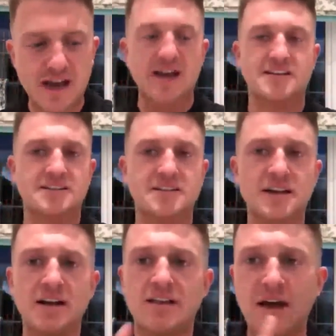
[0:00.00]
So
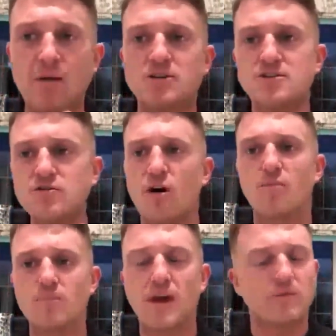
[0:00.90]
yes, that was
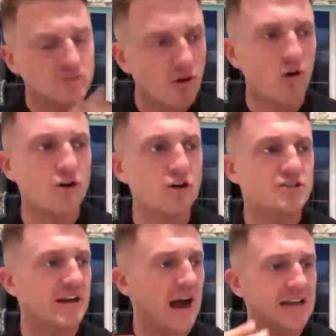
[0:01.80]
not
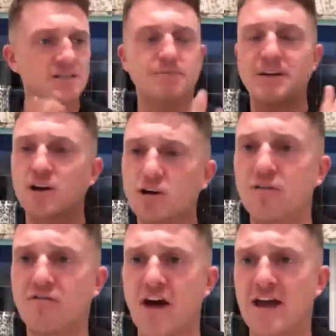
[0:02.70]
good. It hasn't been
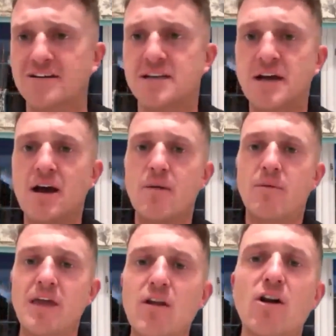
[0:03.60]
a good effect.
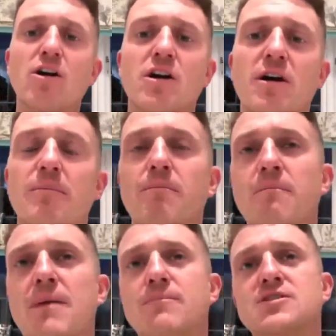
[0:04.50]
But then I look at
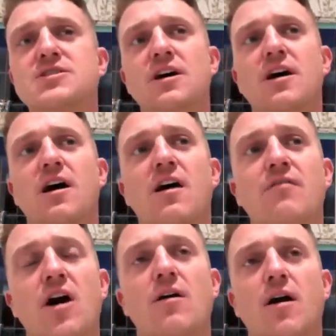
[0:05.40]
members
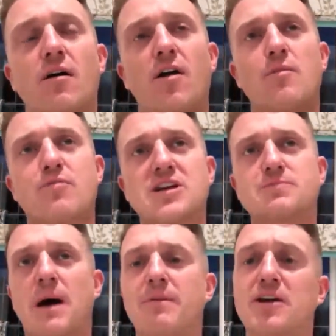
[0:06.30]
of the
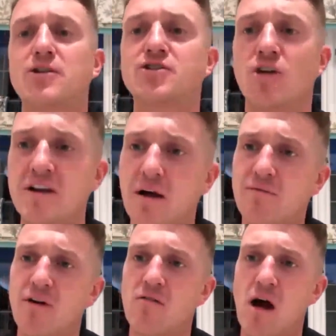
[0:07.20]
British public who
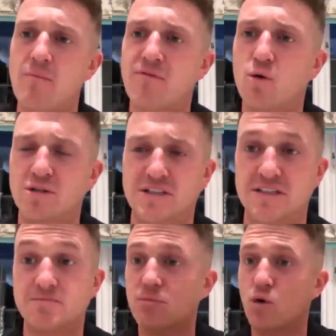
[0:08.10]
sign up for our armed
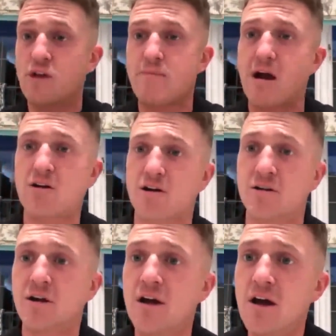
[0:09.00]
forces or the
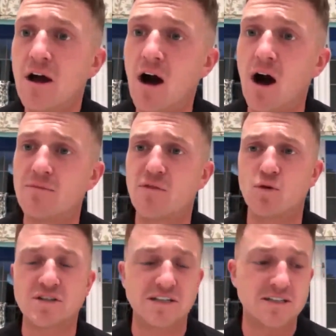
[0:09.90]
American
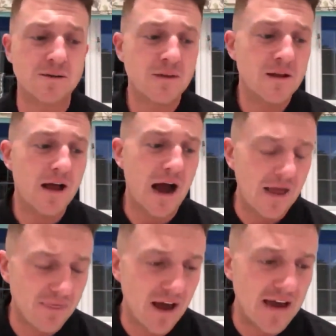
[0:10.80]
armed forces,
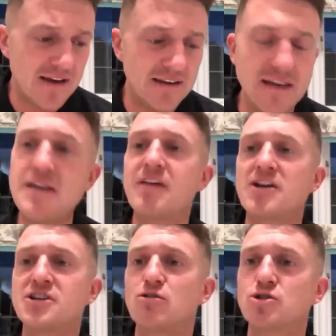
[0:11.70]
and they
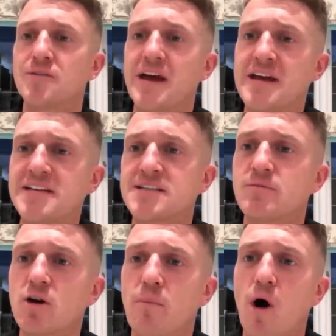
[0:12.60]
leave their children, they
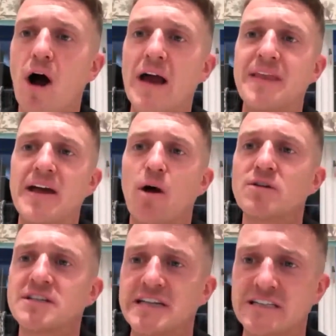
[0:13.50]
kiss them goodbye, and they
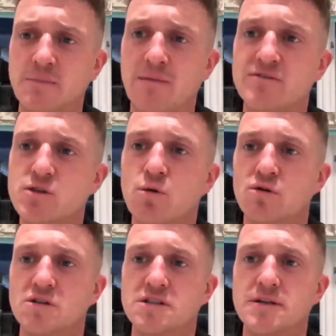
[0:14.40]
go on 6-month
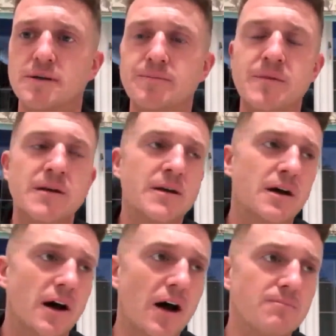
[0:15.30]
tours.
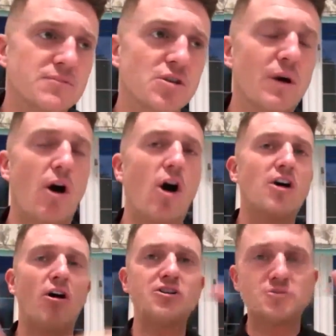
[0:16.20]
So when
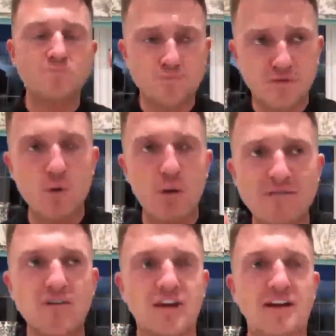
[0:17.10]
I just
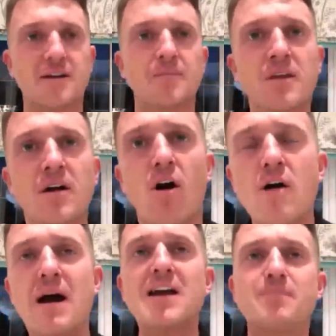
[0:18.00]
view everything.
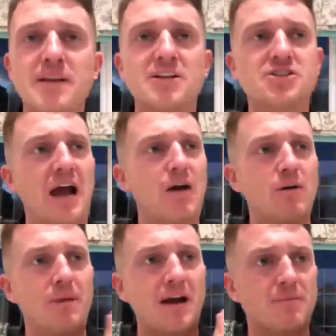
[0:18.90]
I may have been in
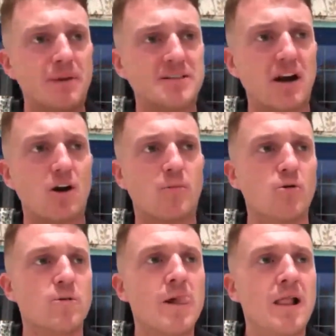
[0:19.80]
jail. It may have been
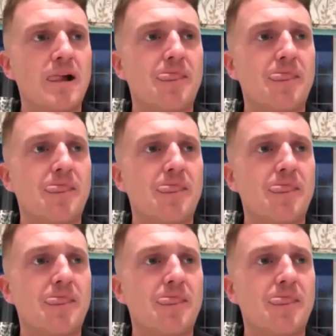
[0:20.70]
terrible.